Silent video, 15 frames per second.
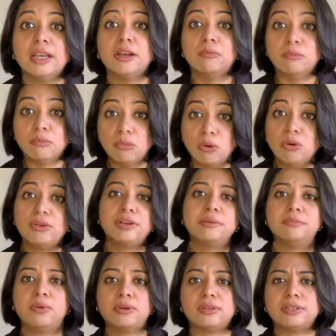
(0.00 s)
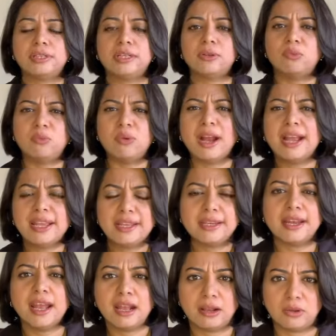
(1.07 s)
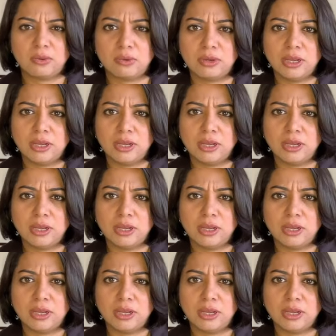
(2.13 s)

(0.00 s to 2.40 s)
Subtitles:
More importantly, why now?